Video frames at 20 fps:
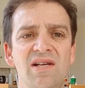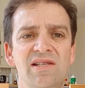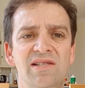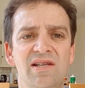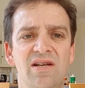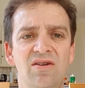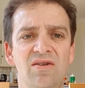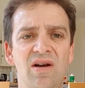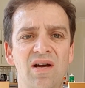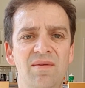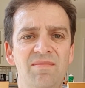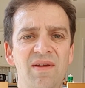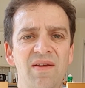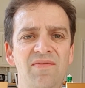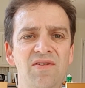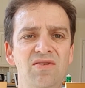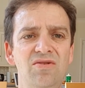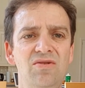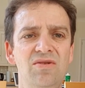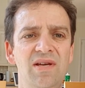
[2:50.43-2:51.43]
So
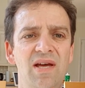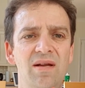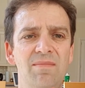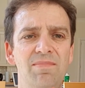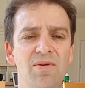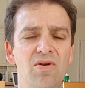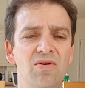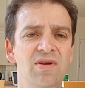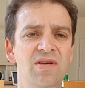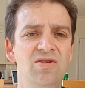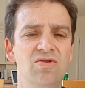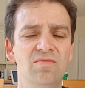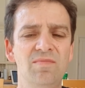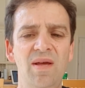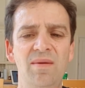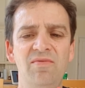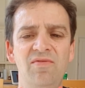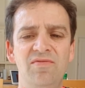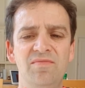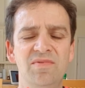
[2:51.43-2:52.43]
if you do get a blockage, or
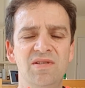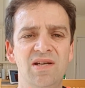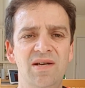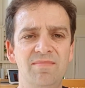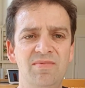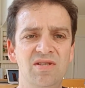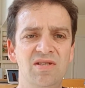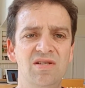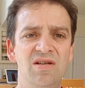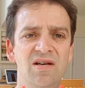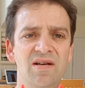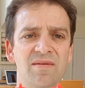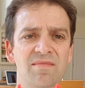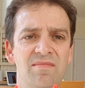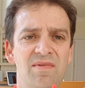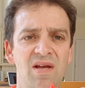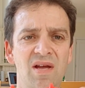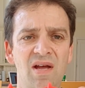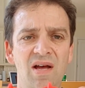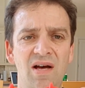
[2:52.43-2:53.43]
maybe from time to
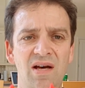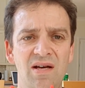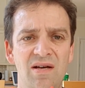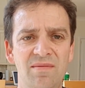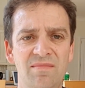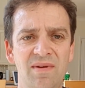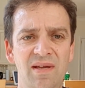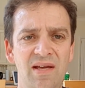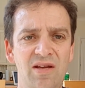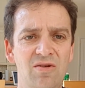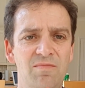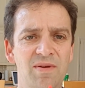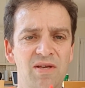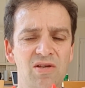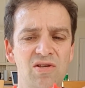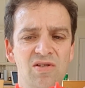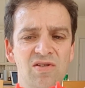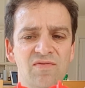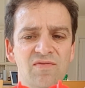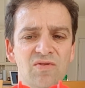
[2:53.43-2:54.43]
time, it could be
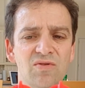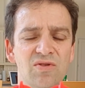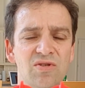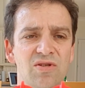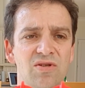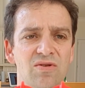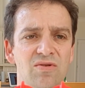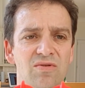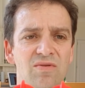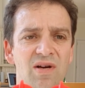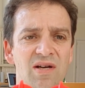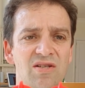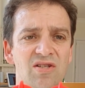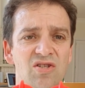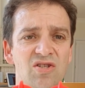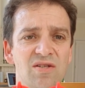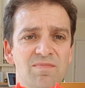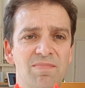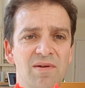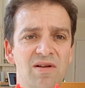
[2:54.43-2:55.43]
useful to
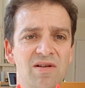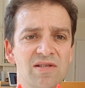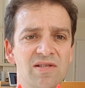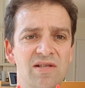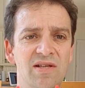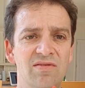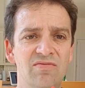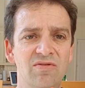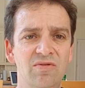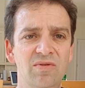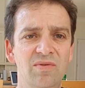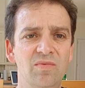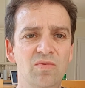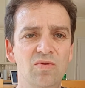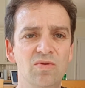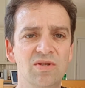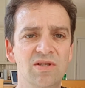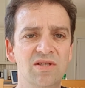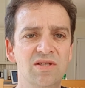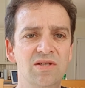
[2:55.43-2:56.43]
just blast it through with
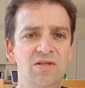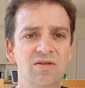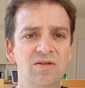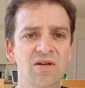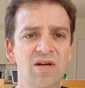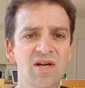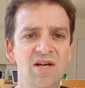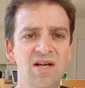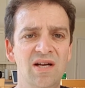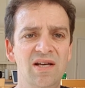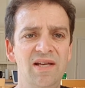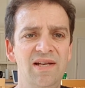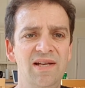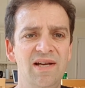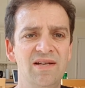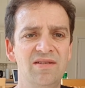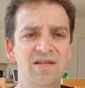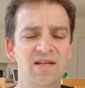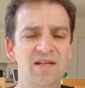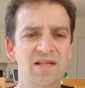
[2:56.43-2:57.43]
water to clean
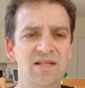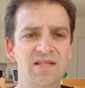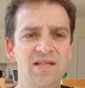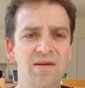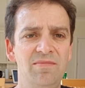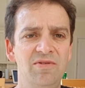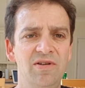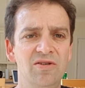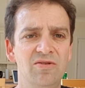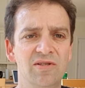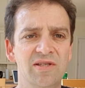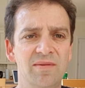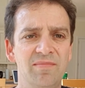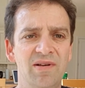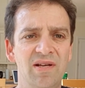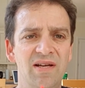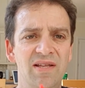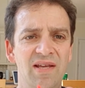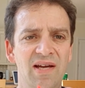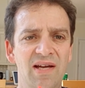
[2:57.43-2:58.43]
out any debris or
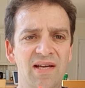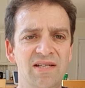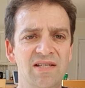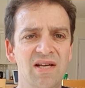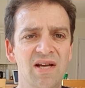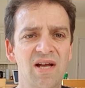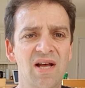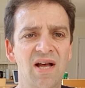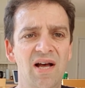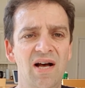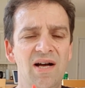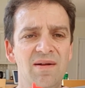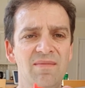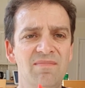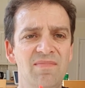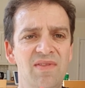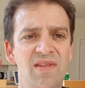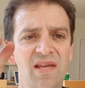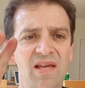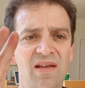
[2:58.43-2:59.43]
something like that.
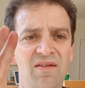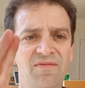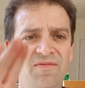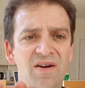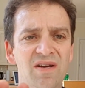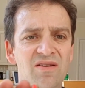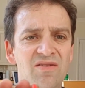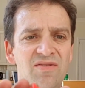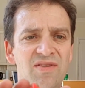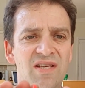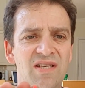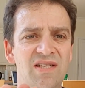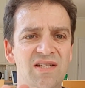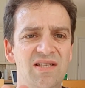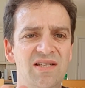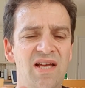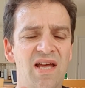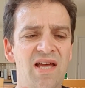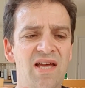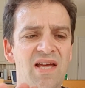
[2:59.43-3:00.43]
The final thing to
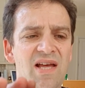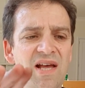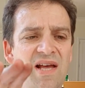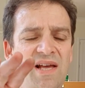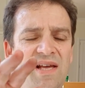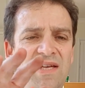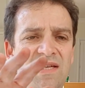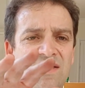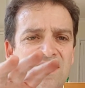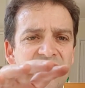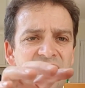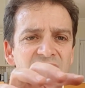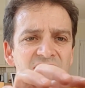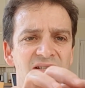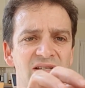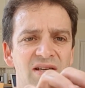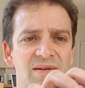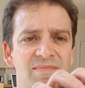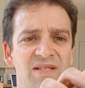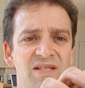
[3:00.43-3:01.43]
say is
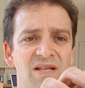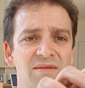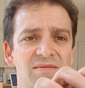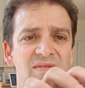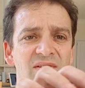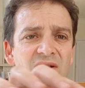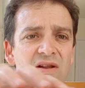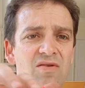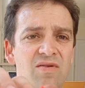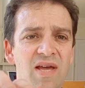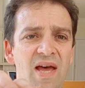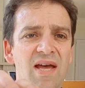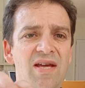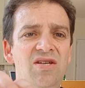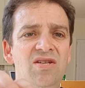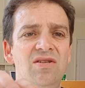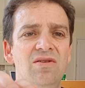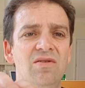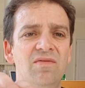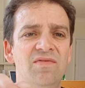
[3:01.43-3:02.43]
that terms of the
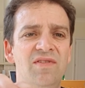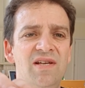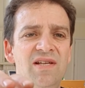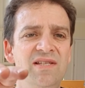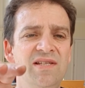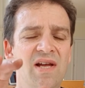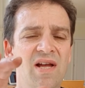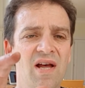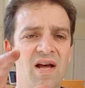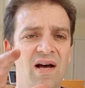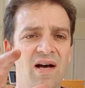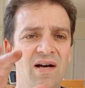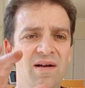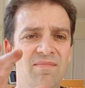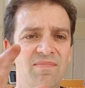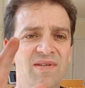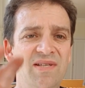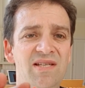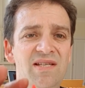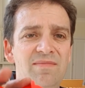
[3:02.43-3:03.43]
location of this,
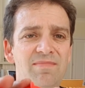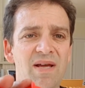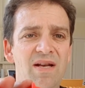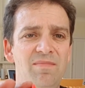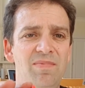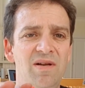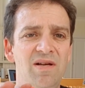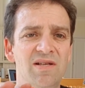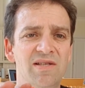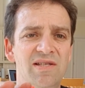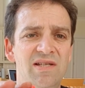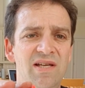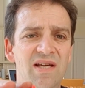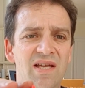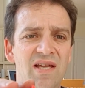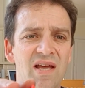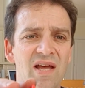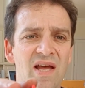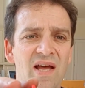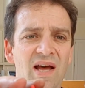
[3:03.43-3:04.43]
this is made of
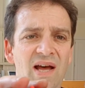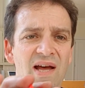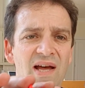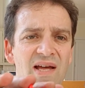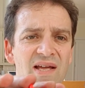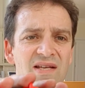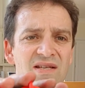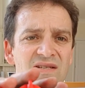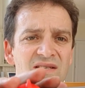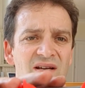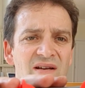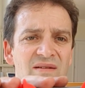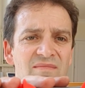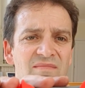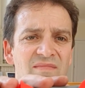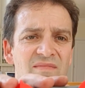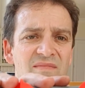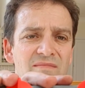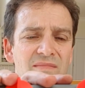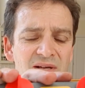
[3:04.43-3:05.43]
plastic. And
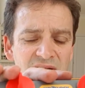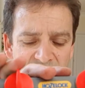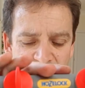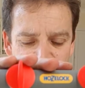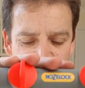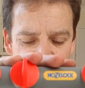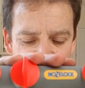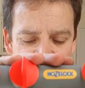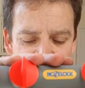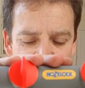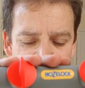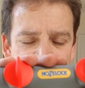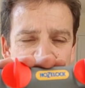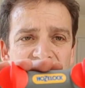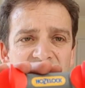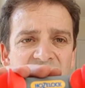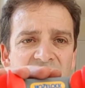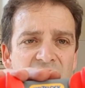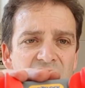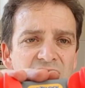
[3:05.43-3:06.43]
my experience of
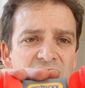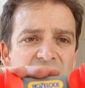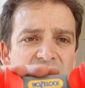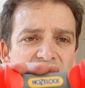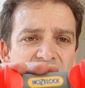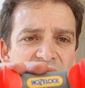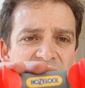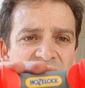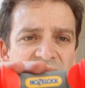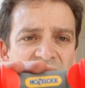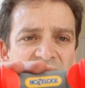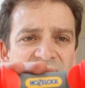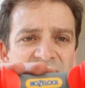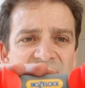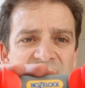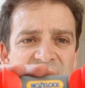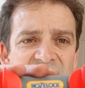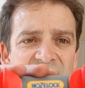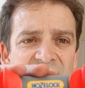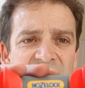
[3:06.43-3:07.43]
most of the Hozelock stuff
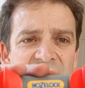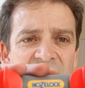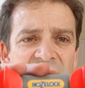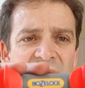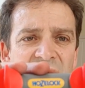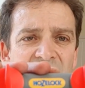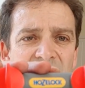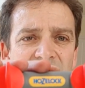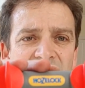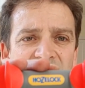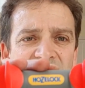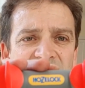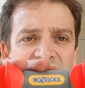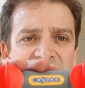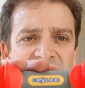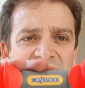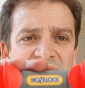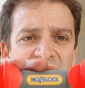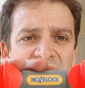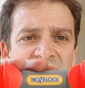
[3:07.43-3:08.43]
is that the
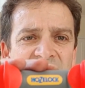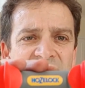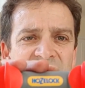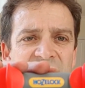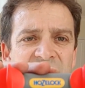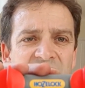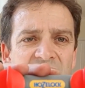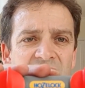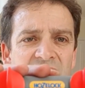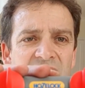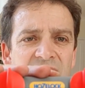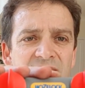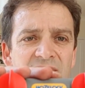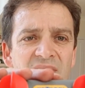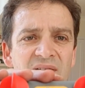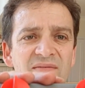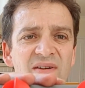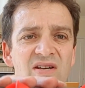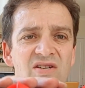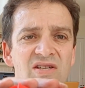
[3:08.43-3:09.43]
plastic does
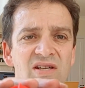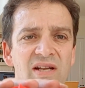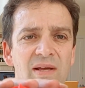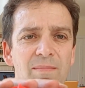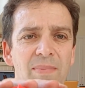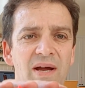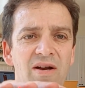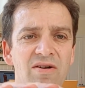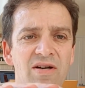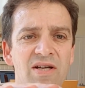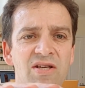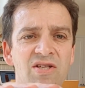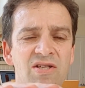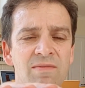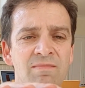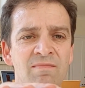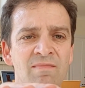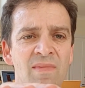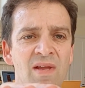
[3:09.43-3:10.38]
eventually perish.